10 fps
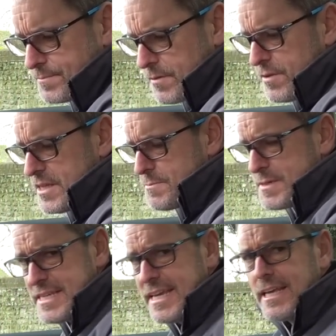for this
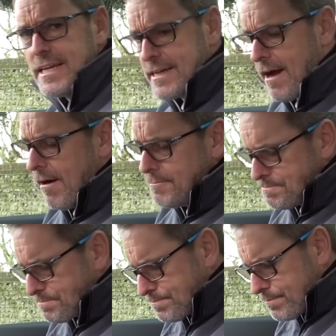particular car.
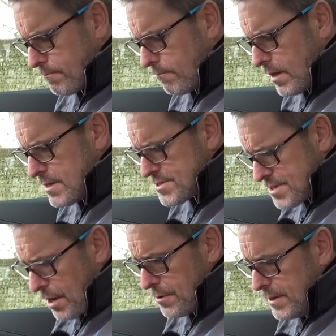
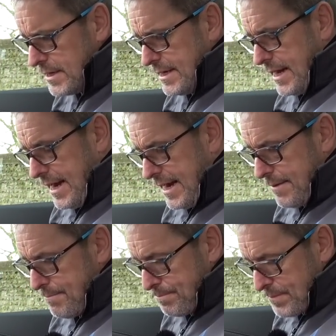So,
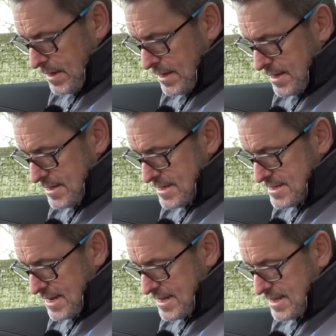as I
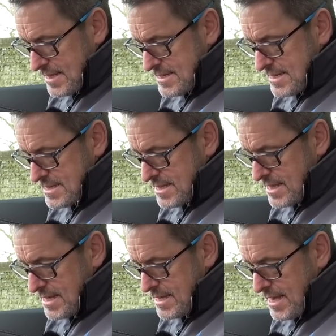said, this is
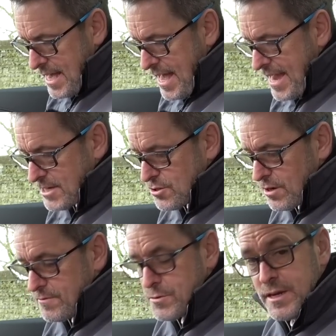the
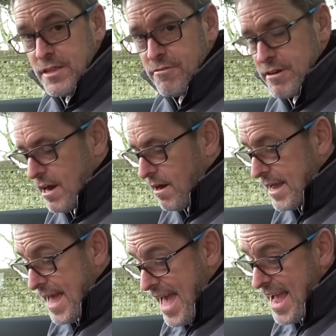xDrive
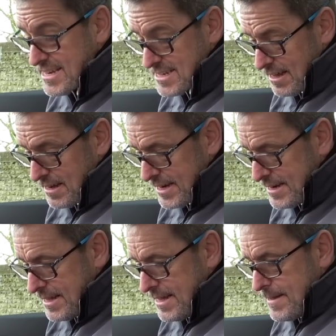23i X
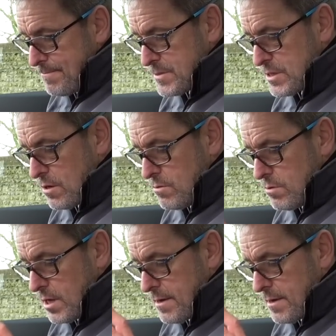line. So